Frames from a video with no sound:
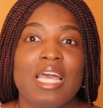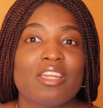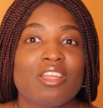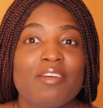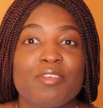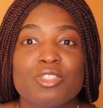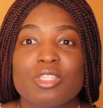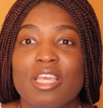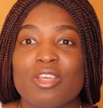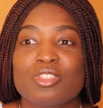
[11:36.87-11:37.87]
In order for you
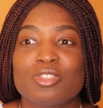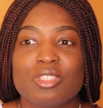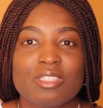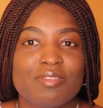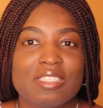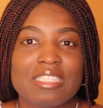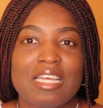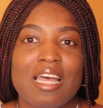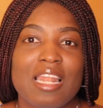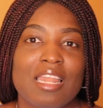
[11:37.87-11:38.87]
to get your study
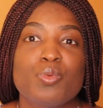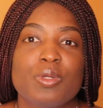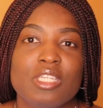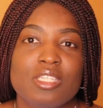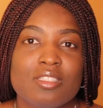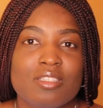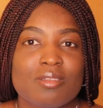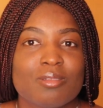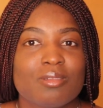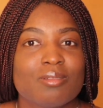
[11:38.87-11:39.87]
visa, you will need
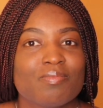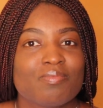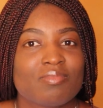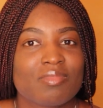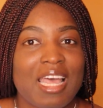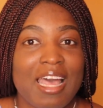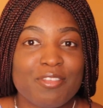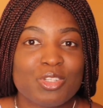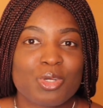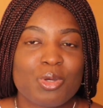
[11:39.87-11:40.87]
to
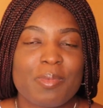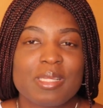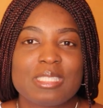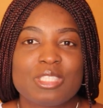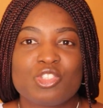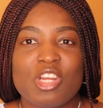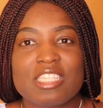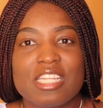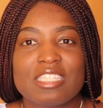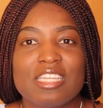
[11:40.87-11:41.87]
have your documents
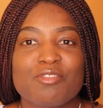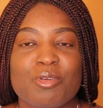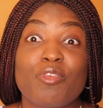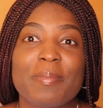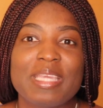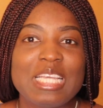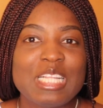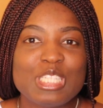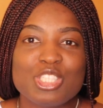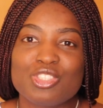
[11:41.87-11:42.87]
translated from
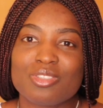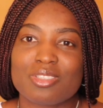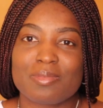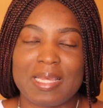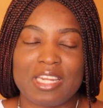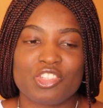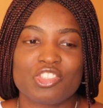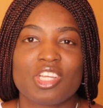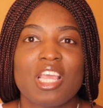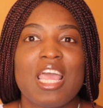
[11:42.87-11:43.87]
English to
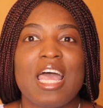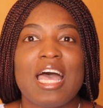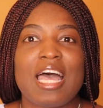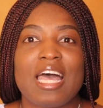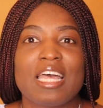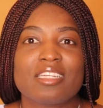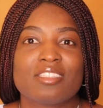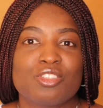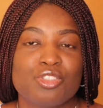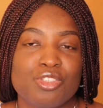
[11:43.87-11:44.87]
Spanish.
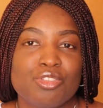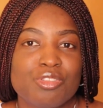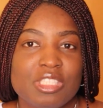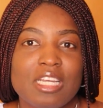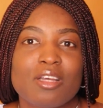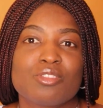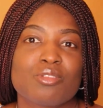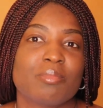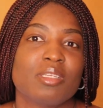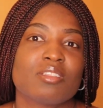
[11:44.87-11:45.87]
And you should reach out
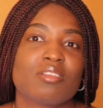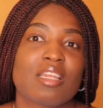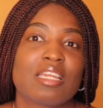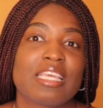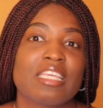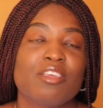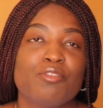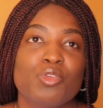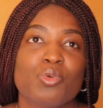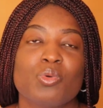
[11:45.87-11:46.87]
to me so that I
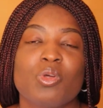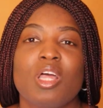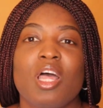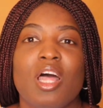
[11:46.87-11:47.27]
give you